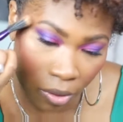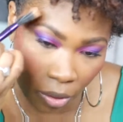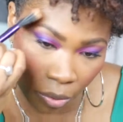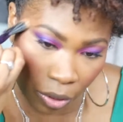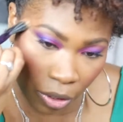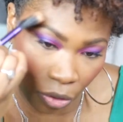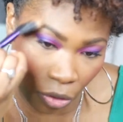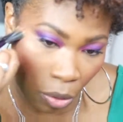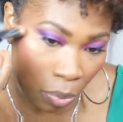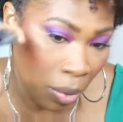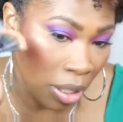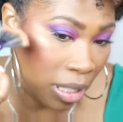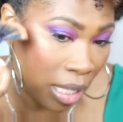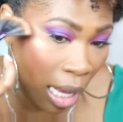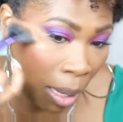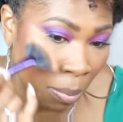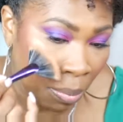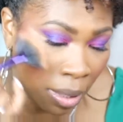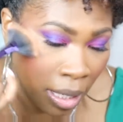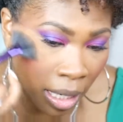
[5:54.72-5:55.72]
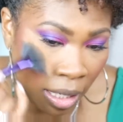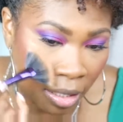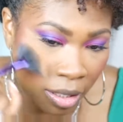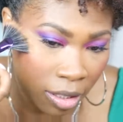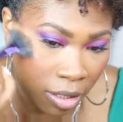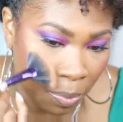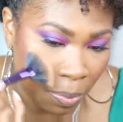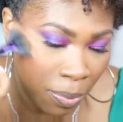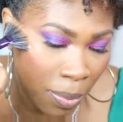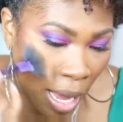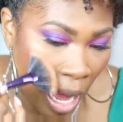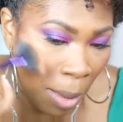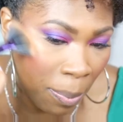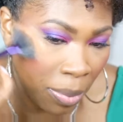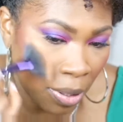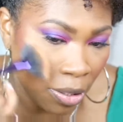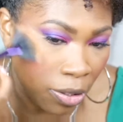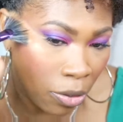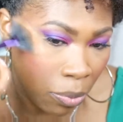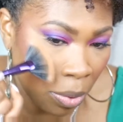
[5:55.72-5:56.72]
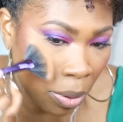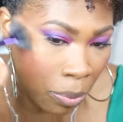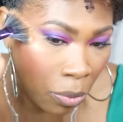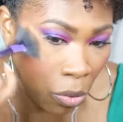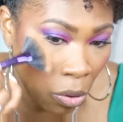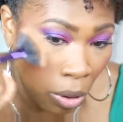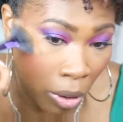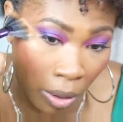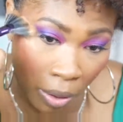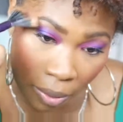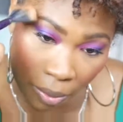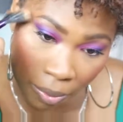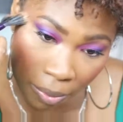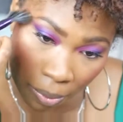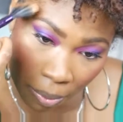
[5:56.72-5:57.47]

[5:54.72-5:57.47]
We're just gonna make that blush pop a little bit more.